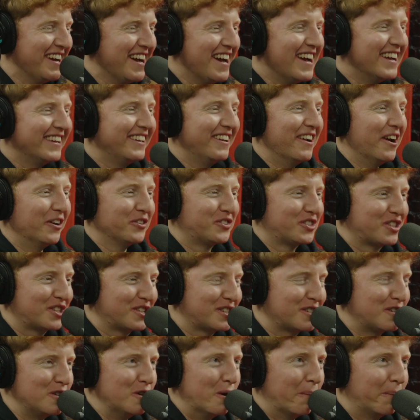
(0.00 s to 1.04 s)
You know how
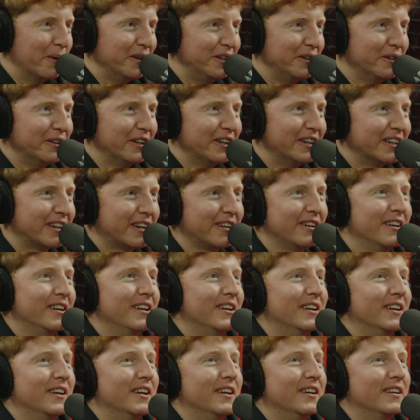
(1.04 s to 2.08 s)
stupid you look.
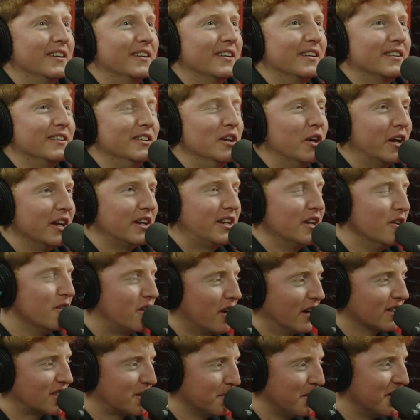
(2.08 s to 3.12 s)
Can you
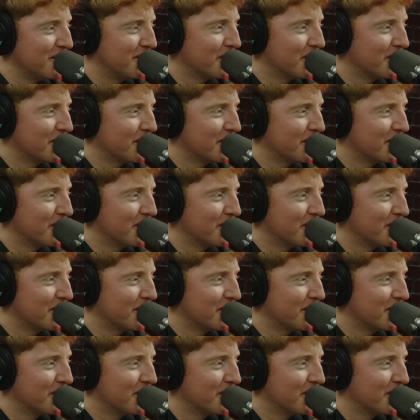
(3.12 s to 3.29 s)
customize your